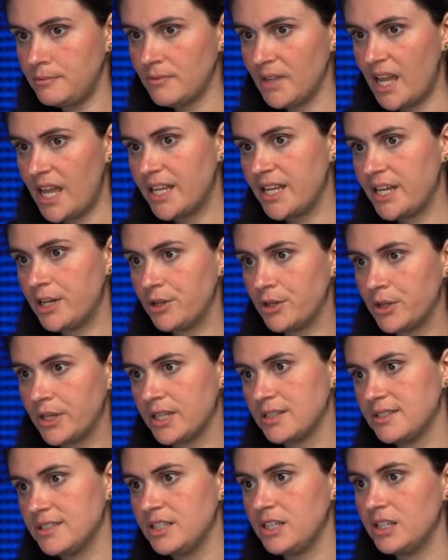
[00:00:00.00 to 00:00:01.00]
And here you
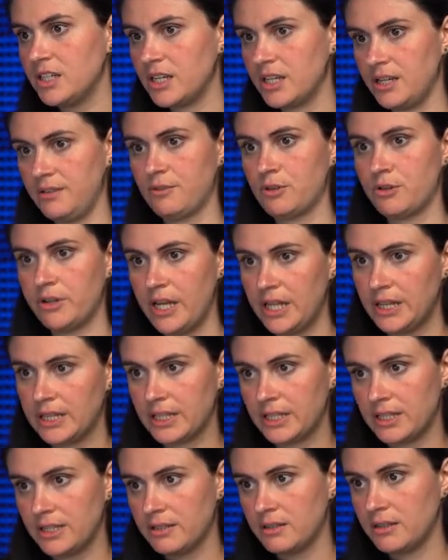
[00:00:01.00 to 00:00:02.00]
can see I have
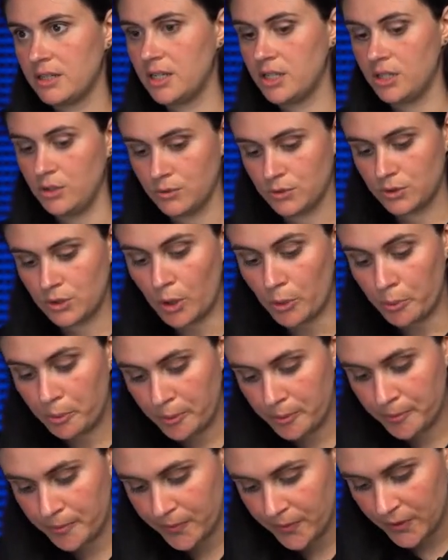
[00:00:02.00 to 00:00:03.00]
created a new scope.
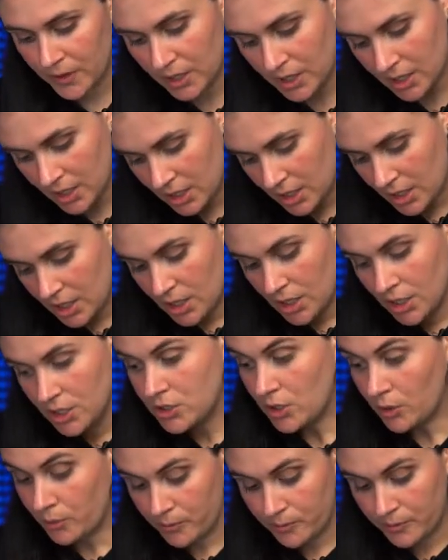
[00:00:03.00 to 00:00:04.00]

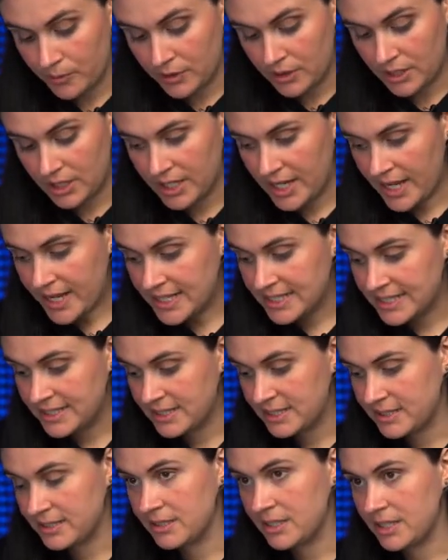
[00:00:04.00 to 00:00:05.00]
So the
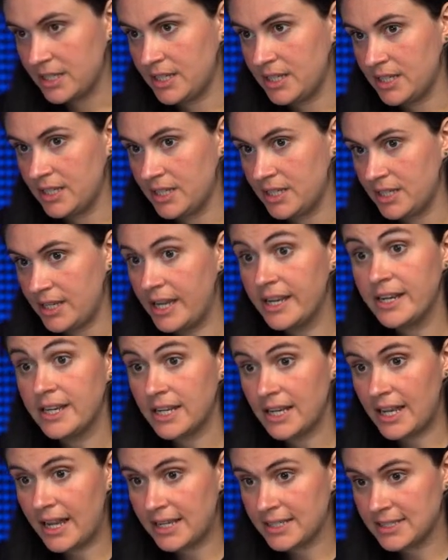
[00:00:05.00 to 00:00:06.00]
next
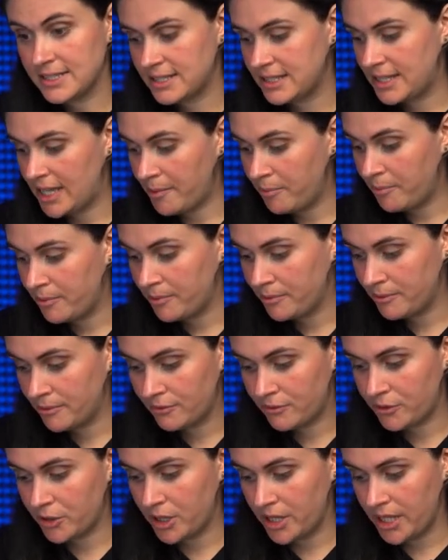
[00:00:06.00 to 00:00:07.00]
and last step
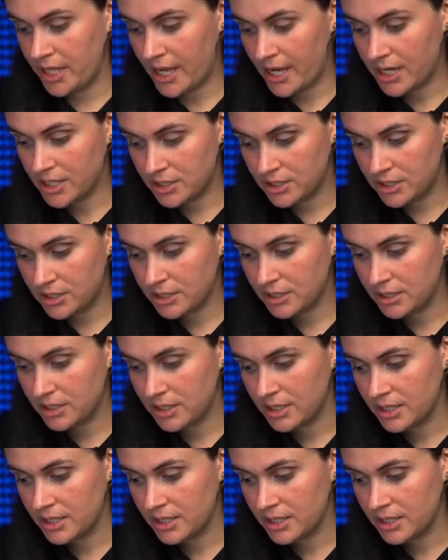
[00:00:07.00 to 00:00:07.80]
for the Azure